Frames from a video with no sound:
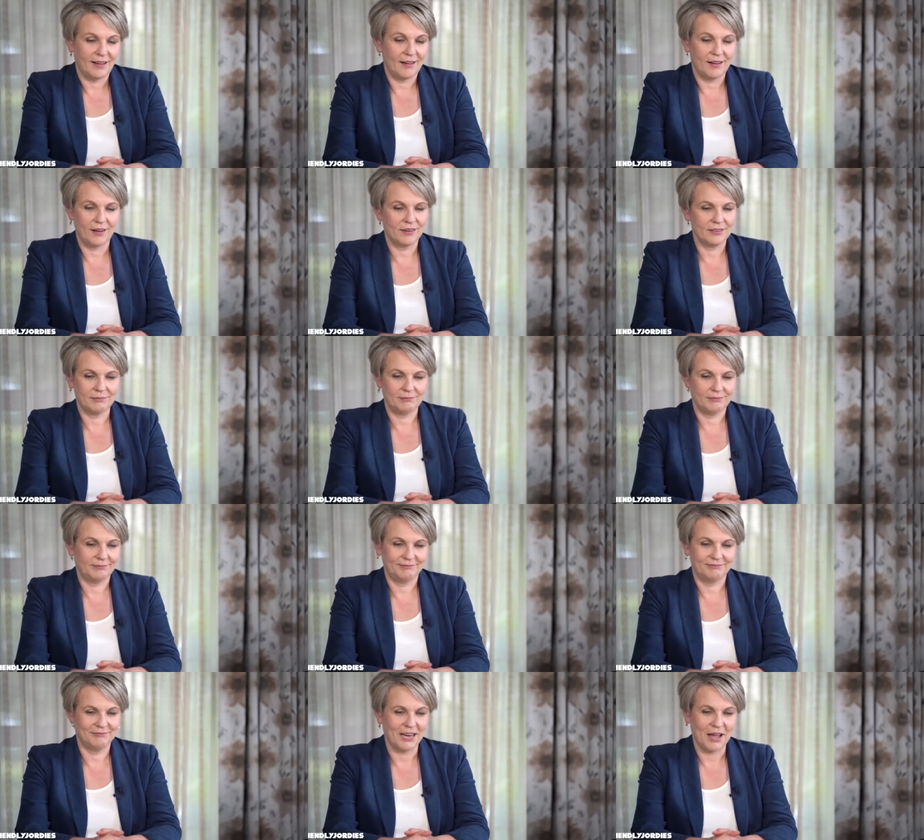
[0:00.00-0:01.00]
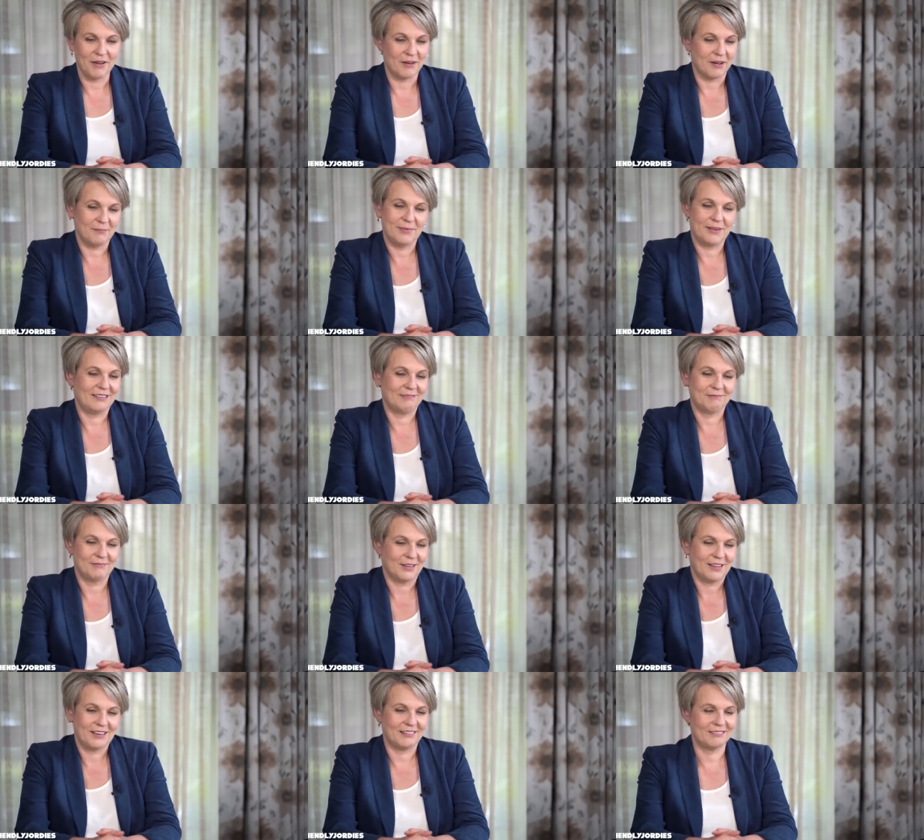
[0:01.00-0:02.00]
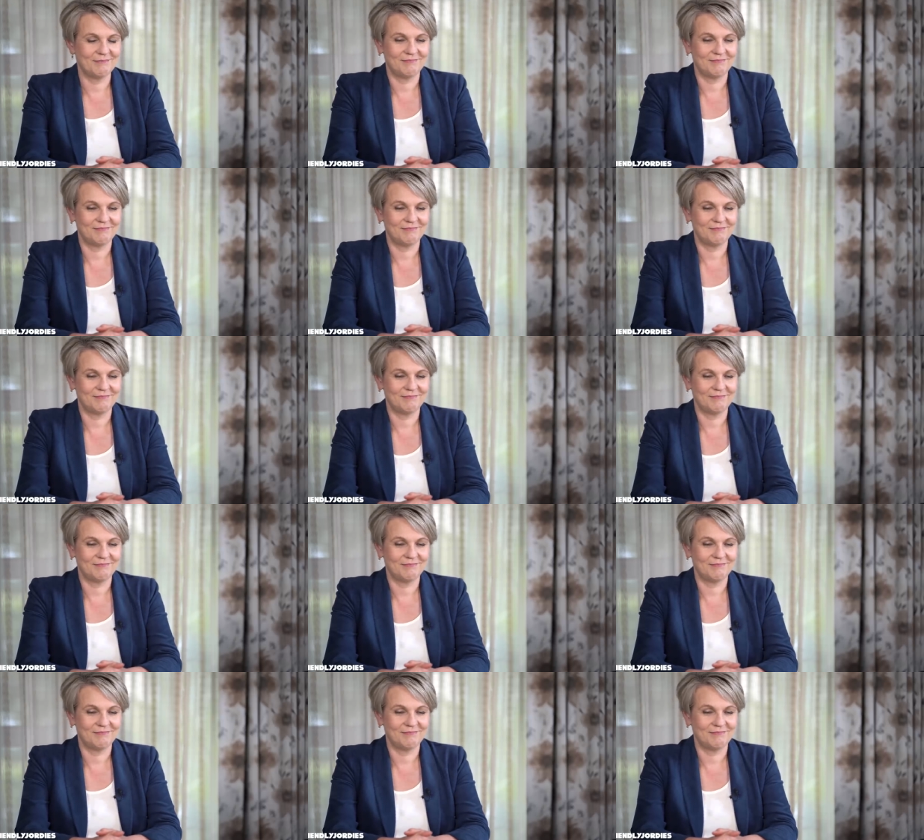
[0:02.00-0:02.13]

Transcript: Oh, uh, no, I mean, I,